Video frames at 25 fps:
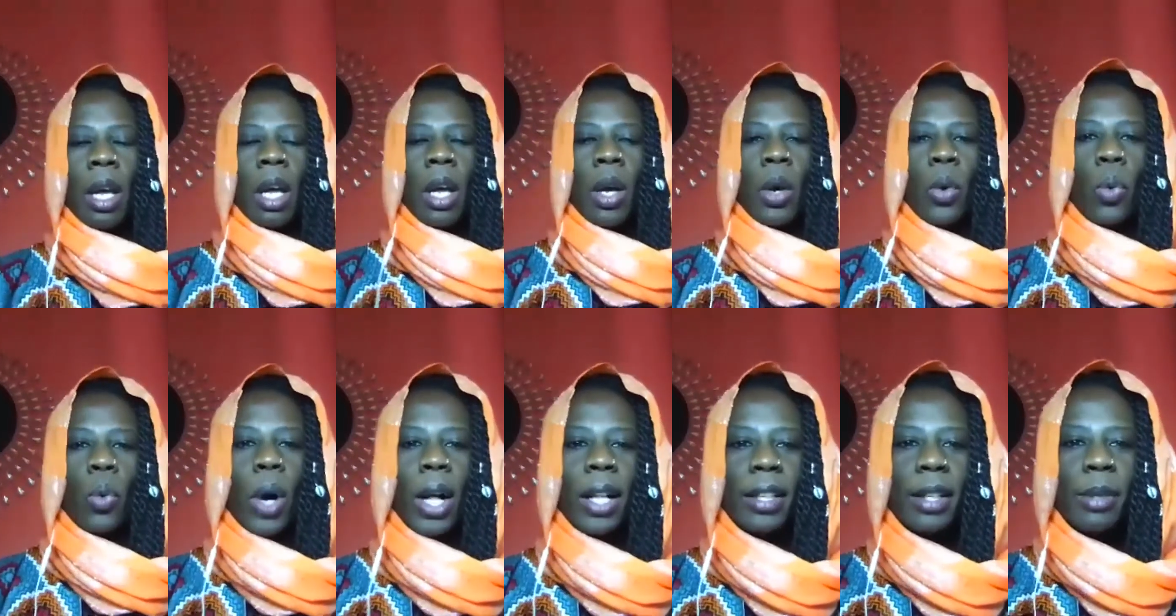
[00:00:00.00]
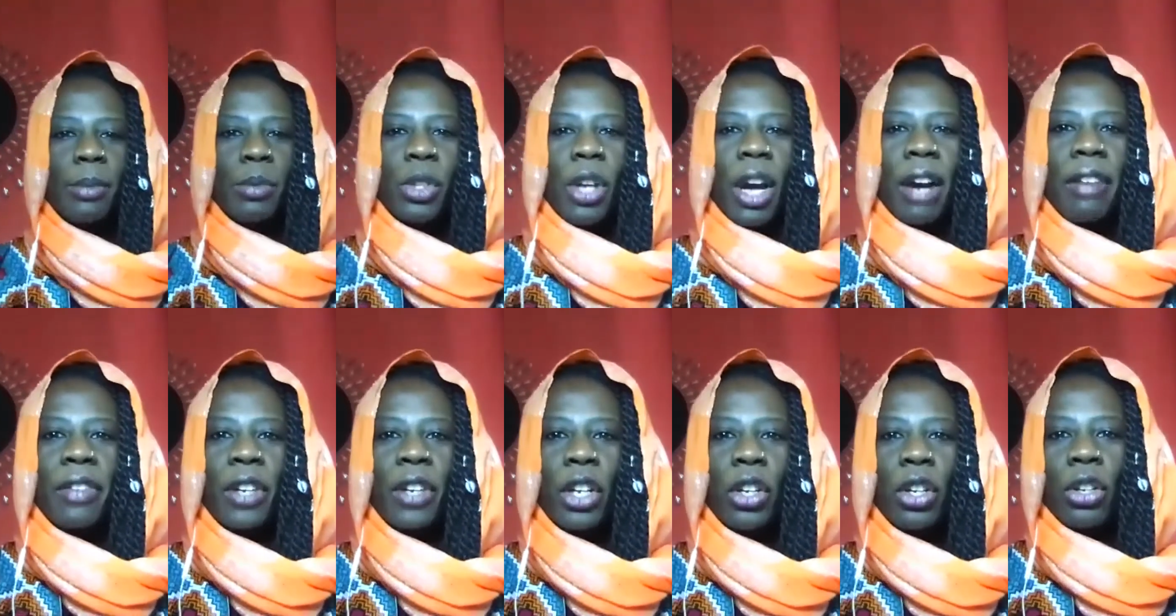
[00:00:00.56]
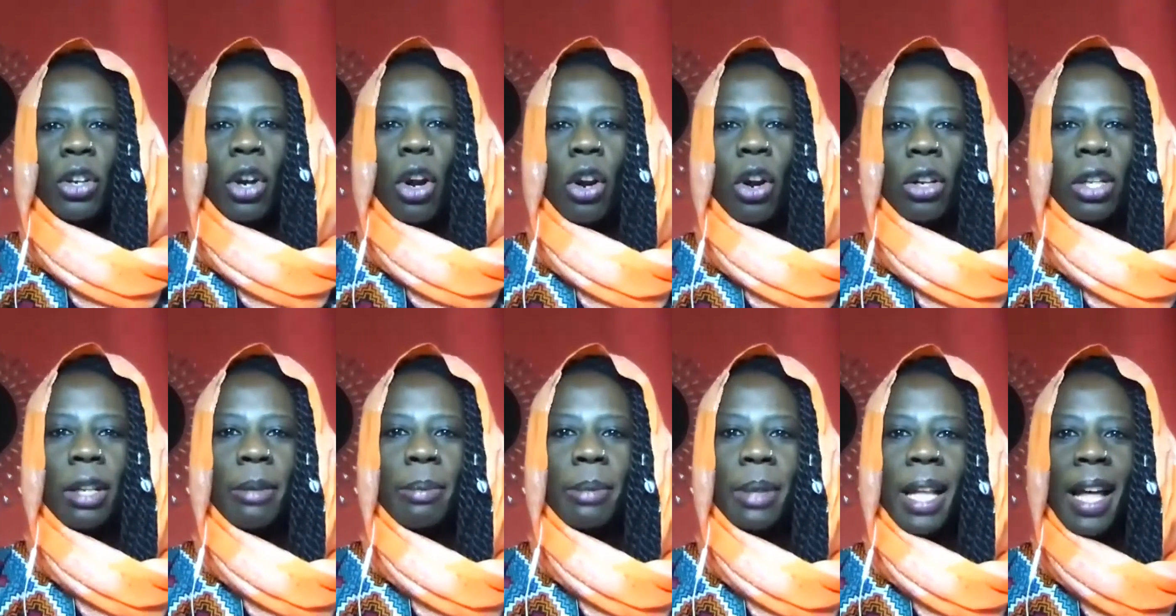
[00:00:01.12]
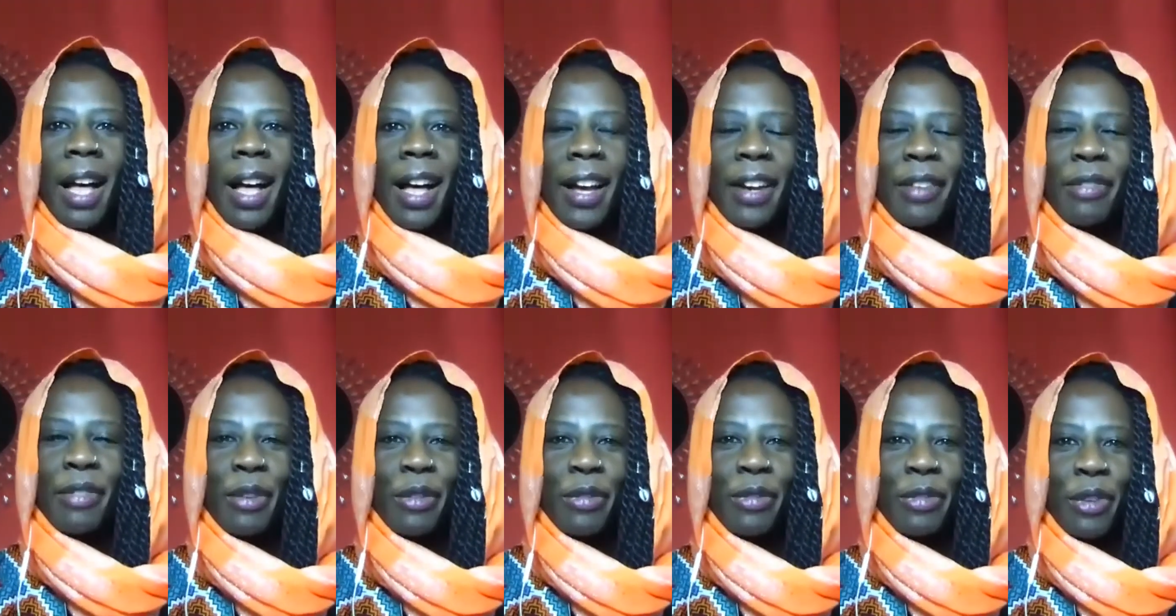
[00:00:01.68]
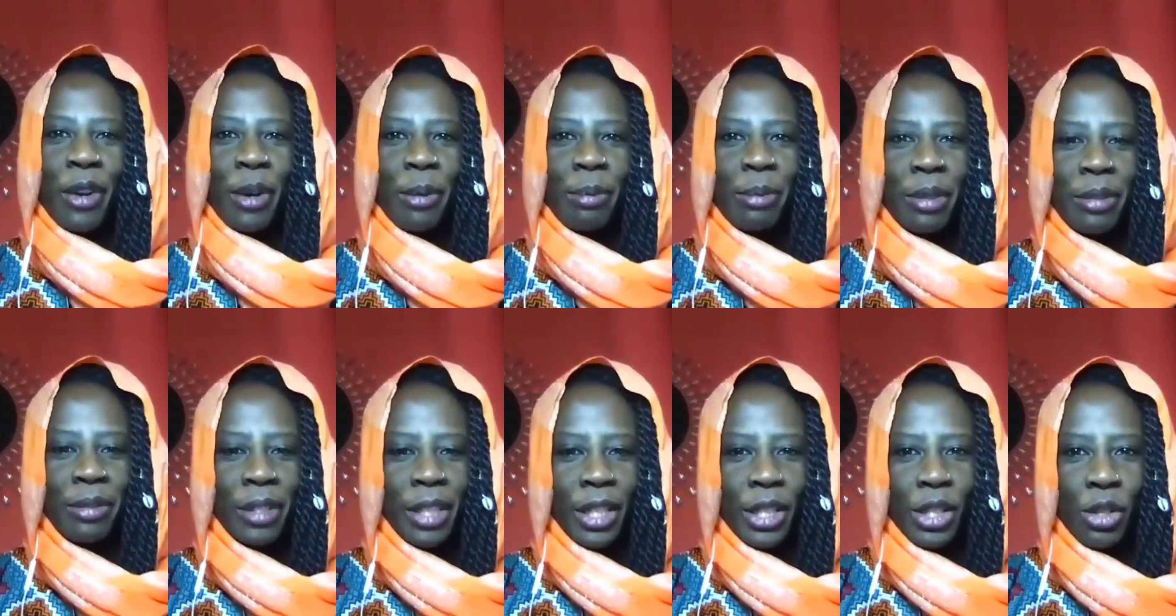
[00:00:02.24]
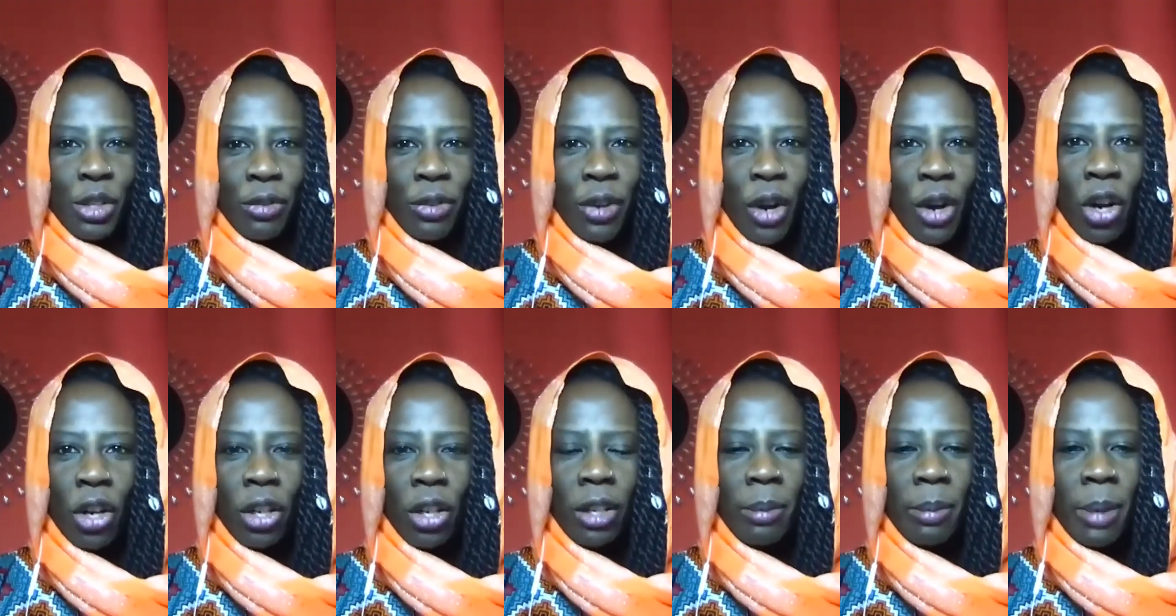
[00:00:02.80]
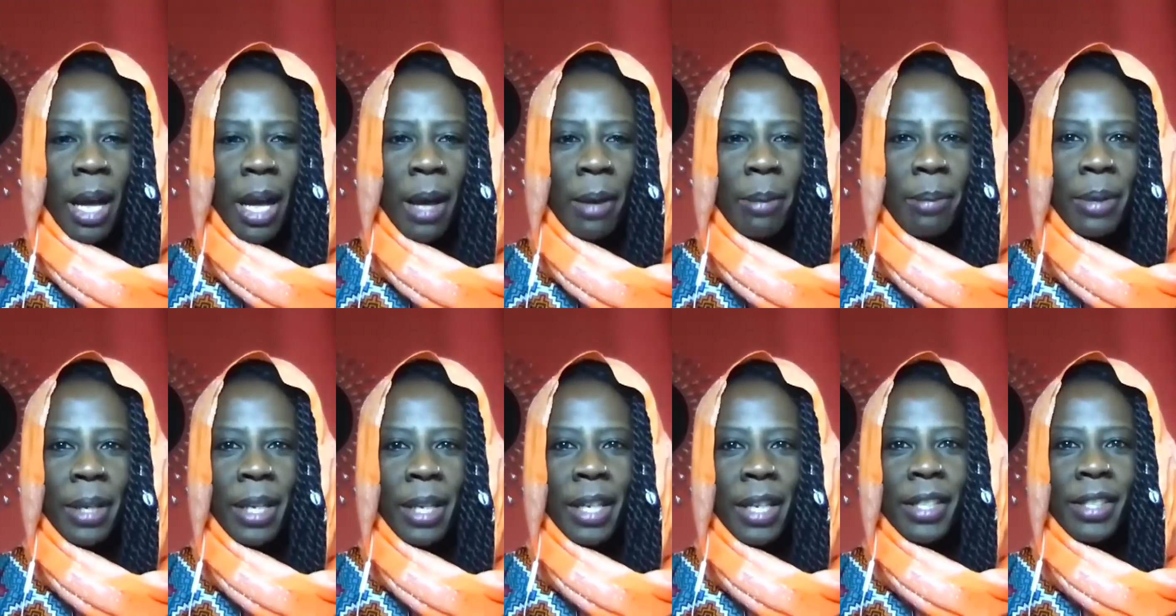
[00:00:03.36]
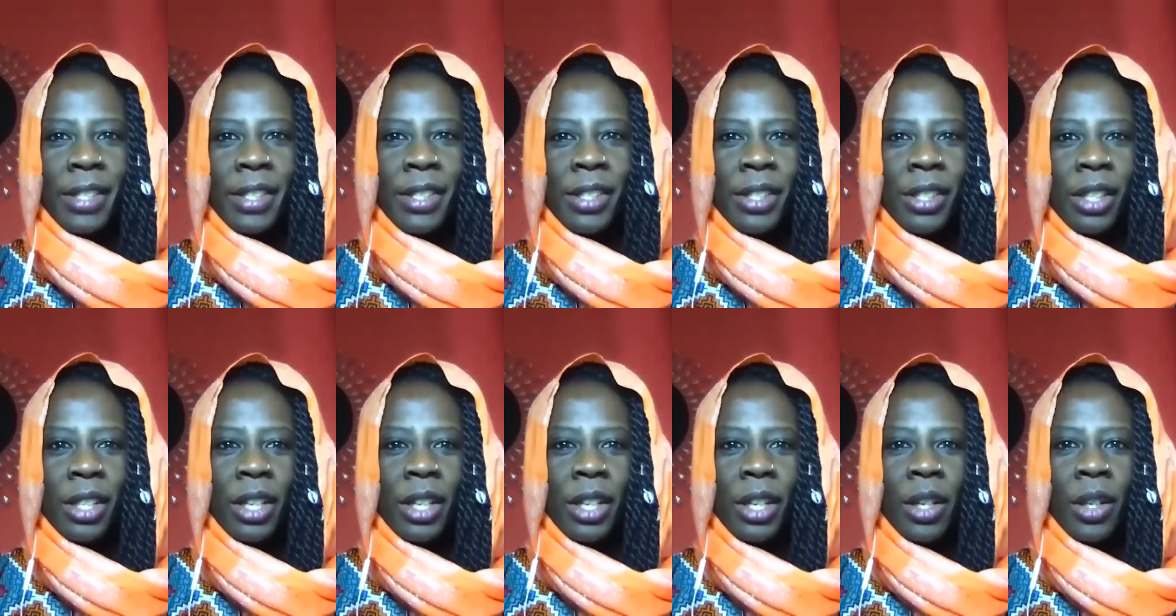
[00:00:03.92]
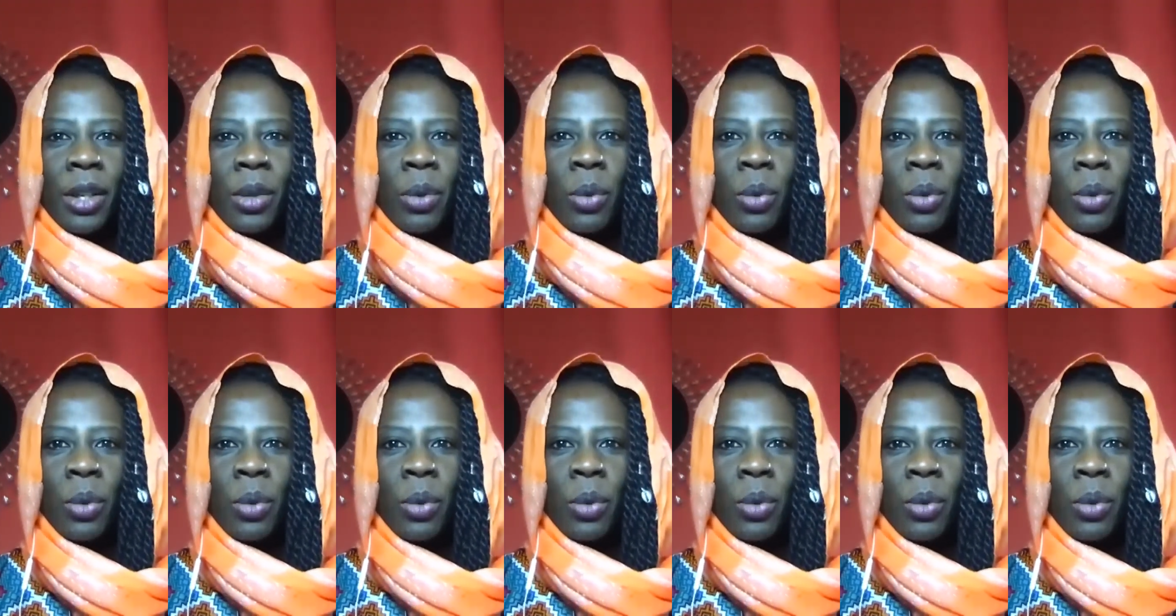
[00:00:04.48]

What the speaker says: Welcome to Africa in Harlem live from the village of Harlem. I'm Issa.